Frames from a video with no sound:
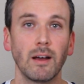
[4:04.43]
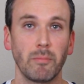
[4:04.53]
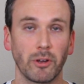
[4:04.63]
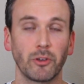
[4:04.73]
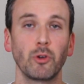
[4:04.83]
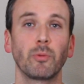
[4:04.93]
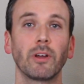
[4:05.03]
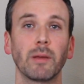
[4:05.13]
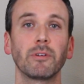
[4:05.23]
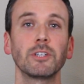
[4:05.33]
I'm Mark Cooper
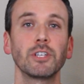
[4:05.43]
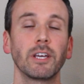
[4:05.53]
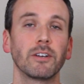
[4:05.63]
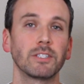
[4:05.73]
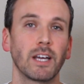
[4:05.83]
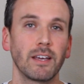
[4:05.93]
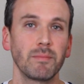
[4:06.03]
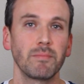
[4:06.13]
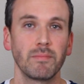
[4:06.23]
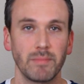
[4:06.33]
and I appreciate your
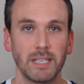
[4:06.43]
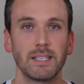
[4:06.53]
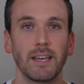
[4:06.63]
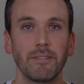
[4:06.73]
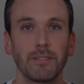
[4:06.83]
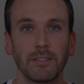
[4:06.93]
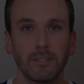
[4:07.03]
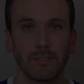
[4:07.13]
time. Be safe.